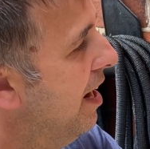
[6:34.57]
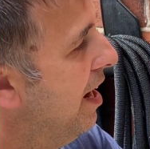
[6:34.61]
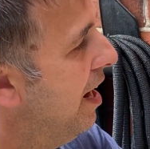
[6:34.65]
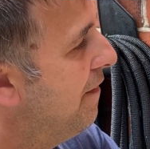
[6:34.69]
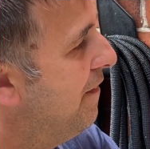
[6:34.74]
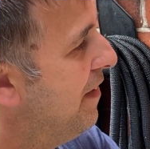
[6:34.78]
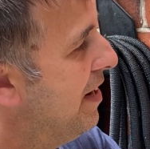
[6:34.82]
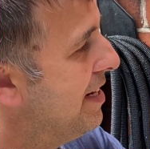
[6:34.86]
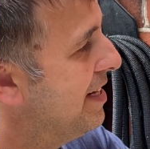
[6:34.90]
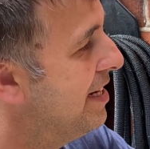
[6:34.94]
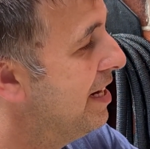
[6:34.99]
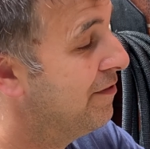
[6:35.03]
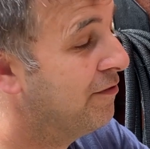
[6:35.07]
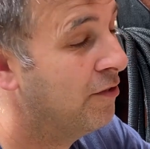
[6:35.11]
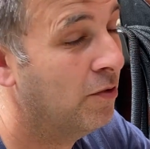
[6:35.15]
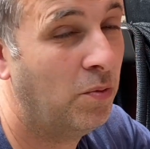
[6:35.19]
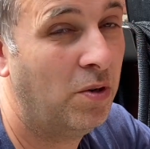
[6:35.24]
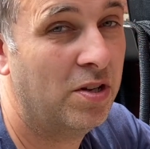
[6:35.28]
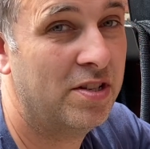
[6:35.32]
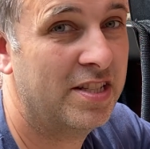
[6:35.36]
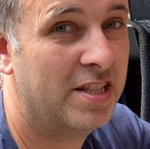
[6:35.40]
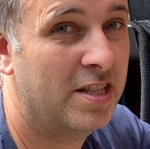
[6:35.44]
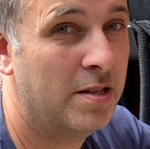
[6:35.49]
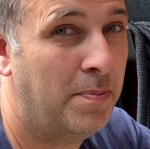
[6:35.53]
I've had different
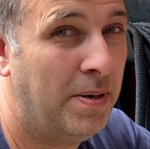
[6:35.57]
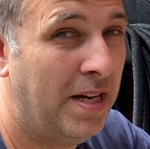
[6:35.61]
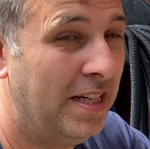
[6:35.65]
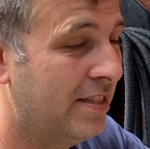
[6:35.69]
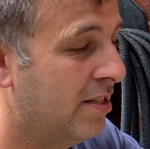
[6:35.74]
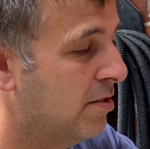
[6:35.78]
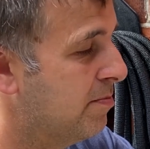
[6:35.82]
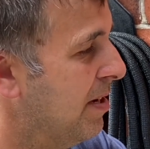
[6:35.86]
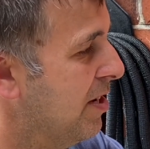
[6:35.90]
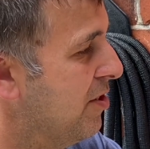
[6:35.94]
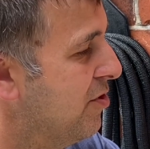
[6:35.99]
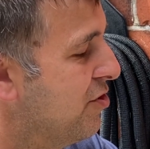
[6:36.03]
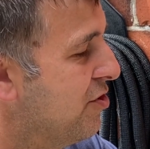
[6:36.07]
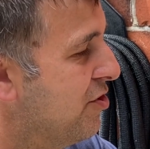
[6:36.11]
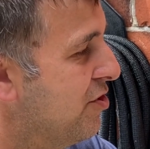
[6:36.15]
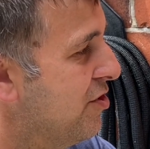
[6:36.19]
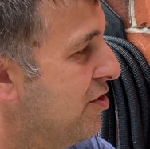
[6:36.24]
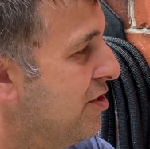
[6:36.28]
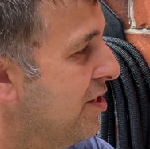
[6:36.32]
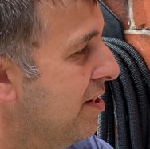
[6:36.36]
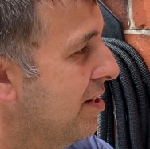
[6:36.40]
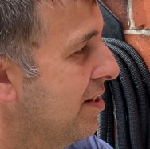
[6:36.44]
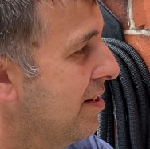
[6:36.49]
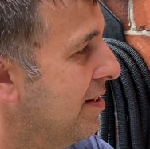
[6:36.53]
ones in the past as
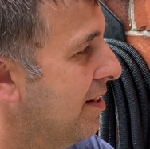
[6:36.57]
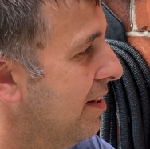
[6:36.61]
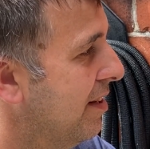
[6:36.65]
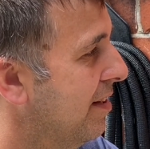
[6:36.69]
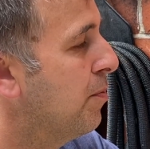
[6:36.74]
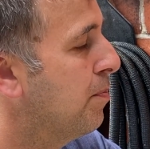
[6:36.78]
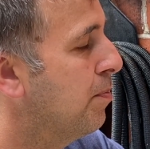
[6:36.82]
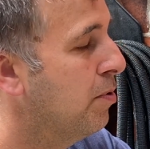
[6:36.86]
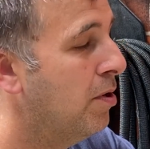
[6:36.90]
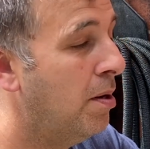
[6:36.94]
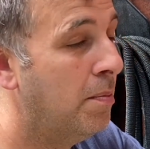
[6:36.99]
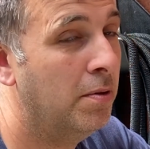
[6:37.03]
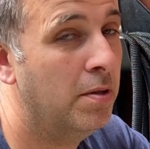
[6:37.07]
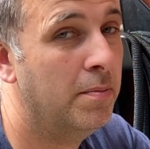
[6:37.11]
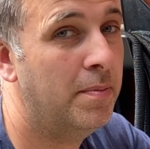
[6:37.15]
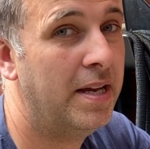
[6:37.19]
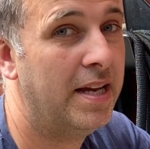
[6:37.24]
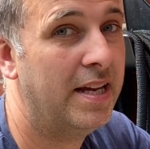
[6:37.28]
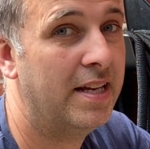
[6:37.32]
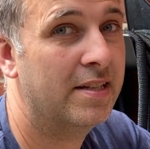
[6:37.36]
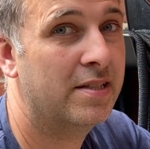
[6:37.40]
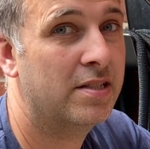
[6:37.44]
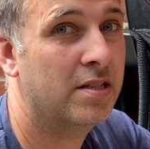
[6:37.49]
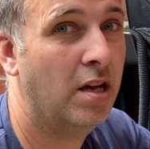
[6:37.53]
mentioned, and the problem
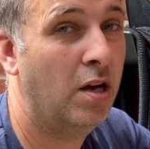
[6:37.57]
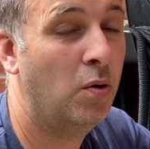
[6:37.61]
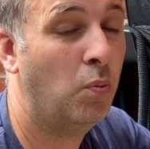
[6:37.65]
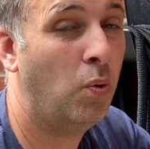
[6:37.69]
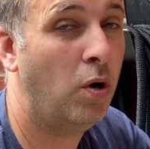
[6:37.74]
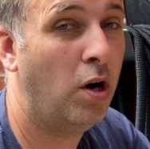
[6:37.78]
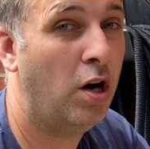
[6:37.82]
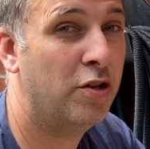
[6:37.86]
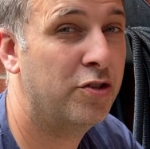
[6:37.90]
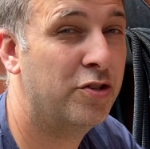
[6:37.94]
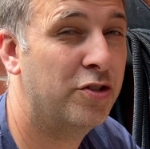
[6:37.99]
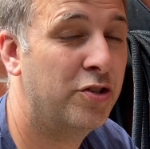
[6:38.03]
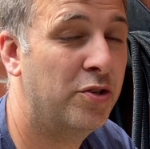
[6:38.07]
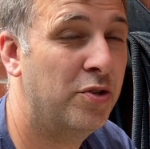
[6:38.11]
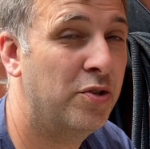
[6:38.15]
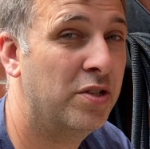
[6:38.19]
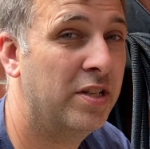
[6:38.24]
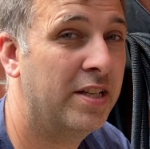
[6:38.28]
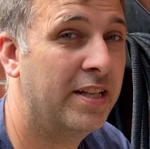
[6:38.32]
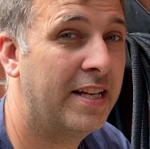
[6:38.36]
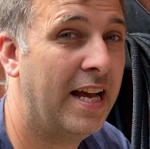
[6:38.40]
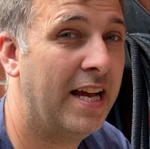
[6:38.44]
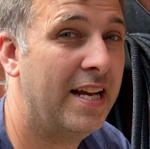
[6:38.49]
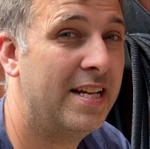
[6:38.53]
is water
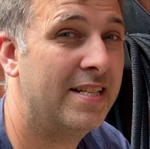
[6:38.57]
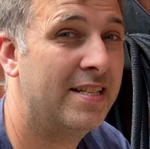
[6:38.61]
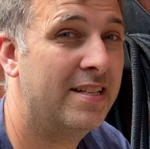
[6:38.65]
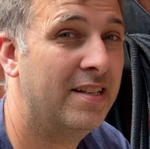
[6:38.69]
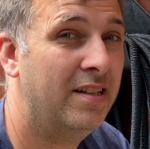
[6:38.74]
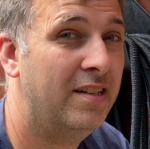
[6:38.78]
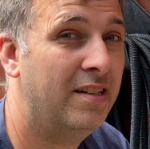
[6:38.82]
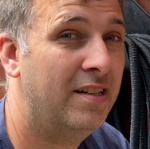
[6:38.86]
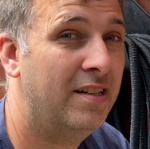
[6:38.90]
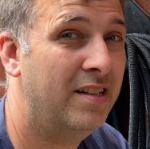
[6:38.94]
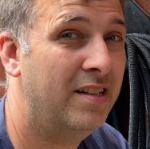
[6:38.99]
usually gets